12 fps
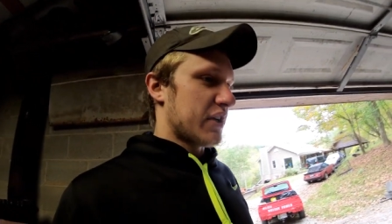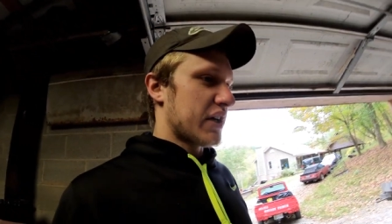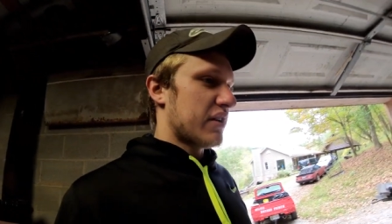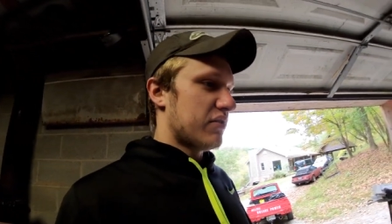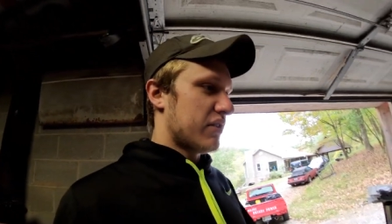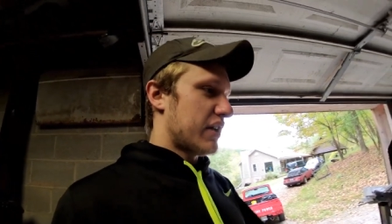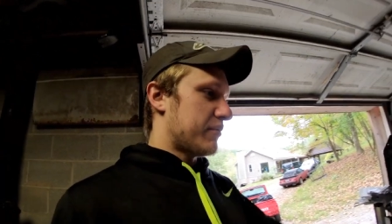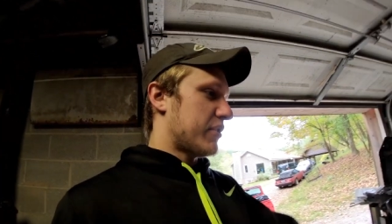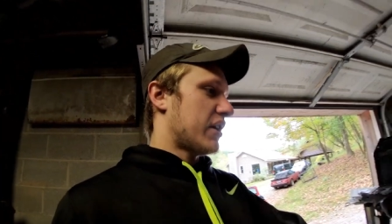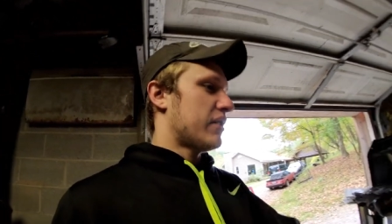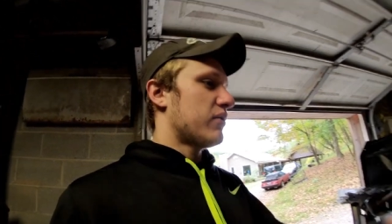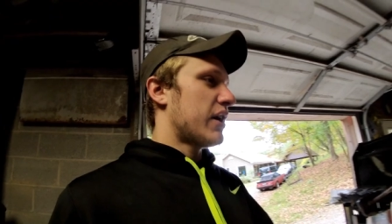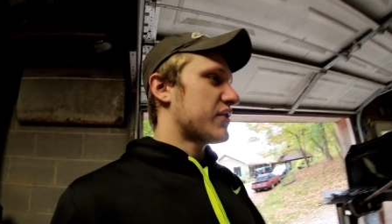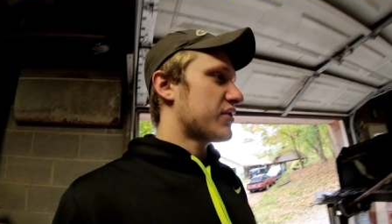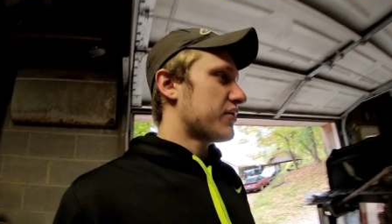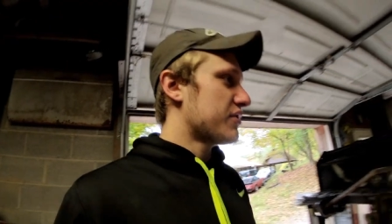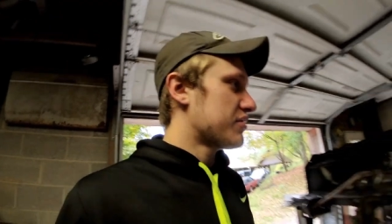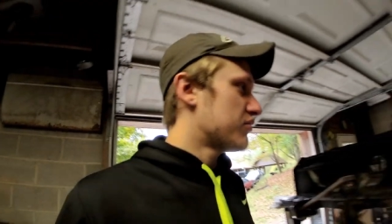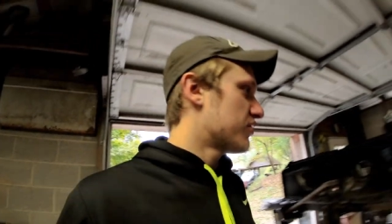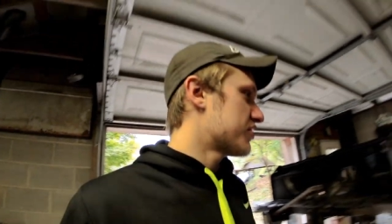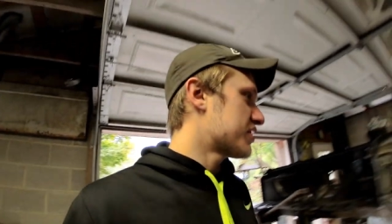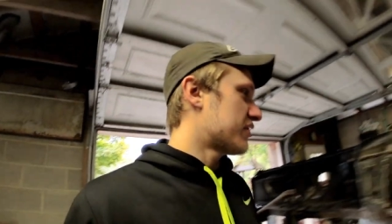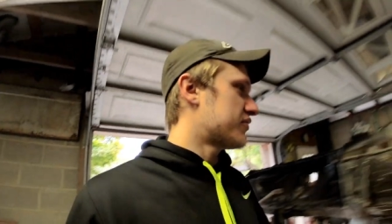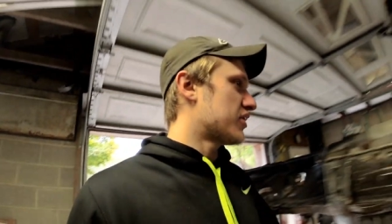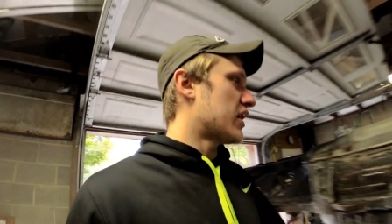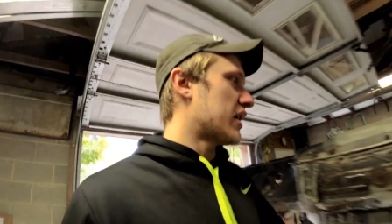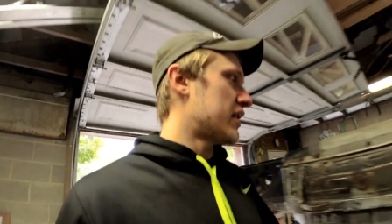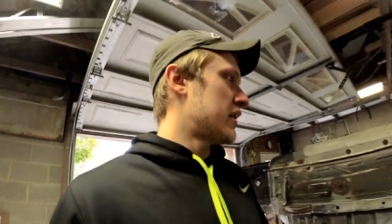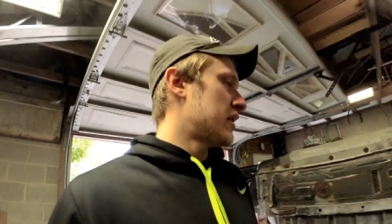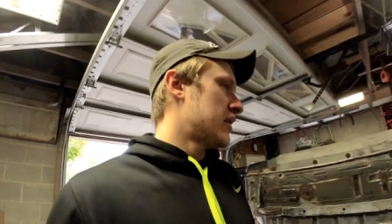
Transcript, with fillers: I gotta let my wax and grease remover stuff dry.